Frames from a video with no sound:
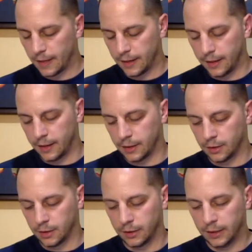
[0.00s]
And
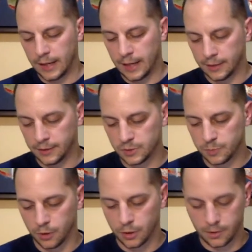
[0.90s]
he had this
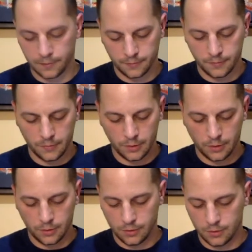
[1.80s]
book.
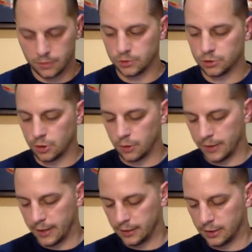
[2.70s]
So
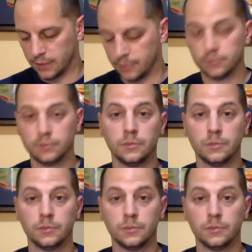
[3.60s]
I ended up